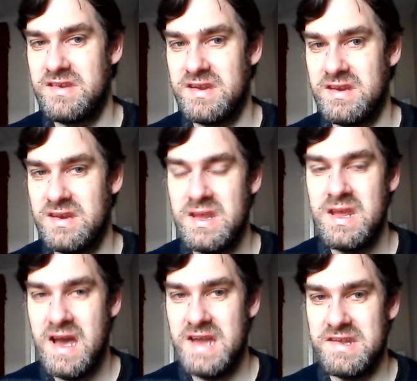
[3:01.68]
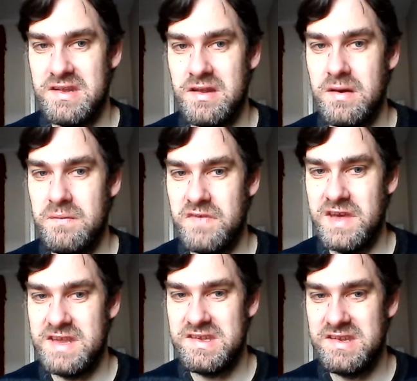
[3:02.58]
and has a lot
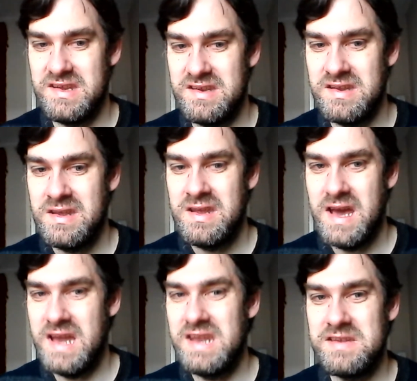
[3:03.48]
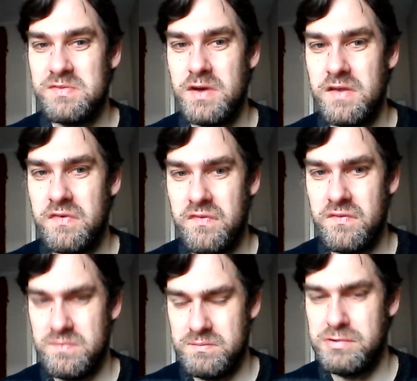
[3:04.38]
invested. And it's worth
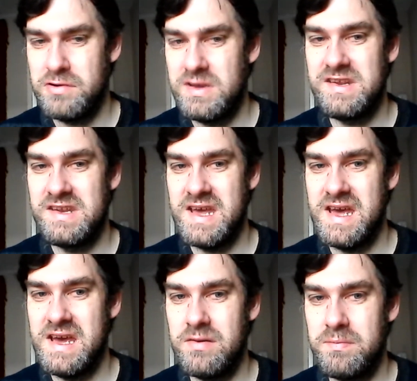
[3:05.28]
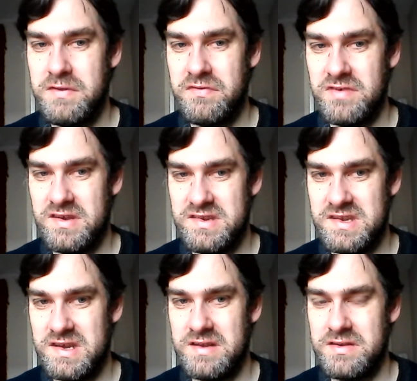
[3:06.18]
pointing that out before I
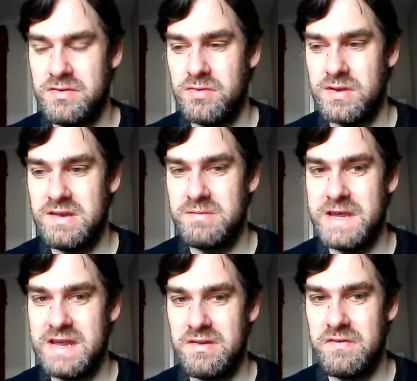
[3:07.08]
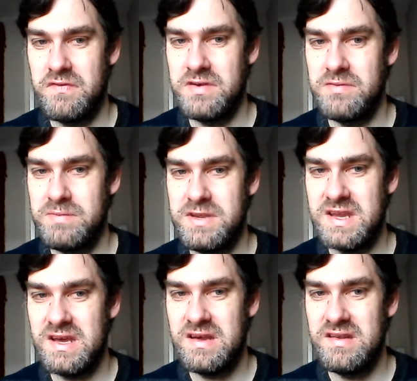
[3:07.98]
start talking about the film
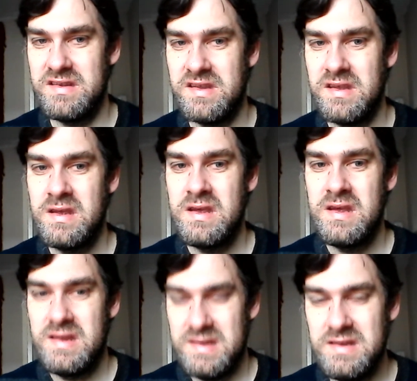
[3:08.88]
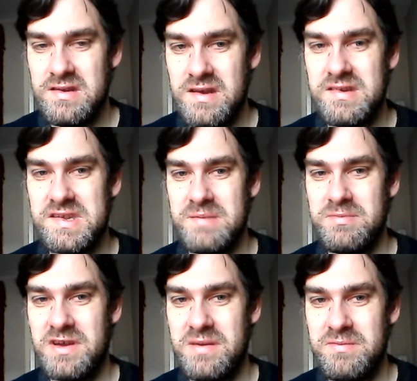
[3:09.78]
because, you know,
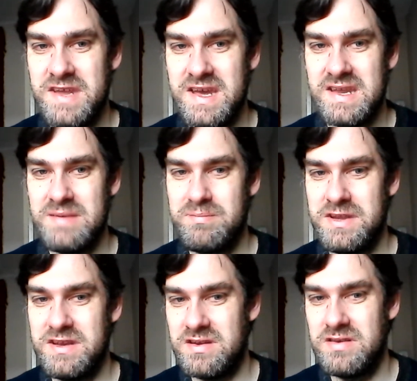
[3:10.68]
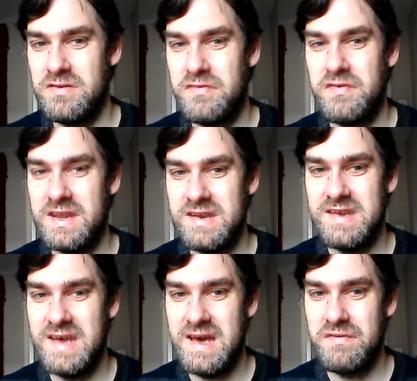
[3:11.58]
sometimes that can be a good thing
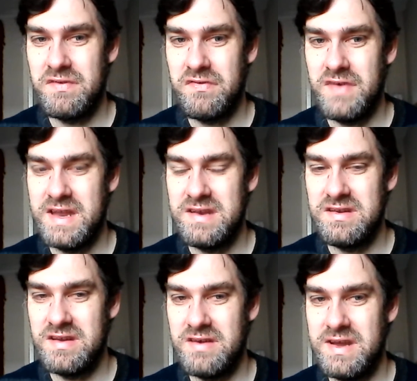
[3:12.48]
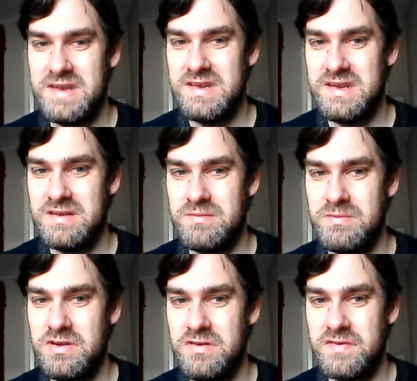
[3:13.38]
to have a fan directing a
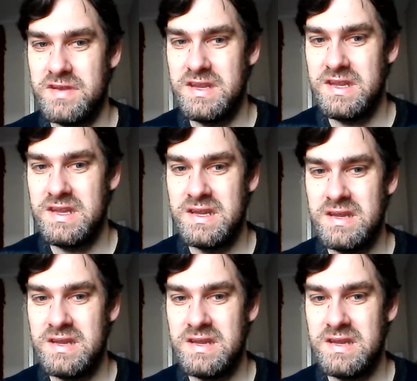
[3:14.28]
movie,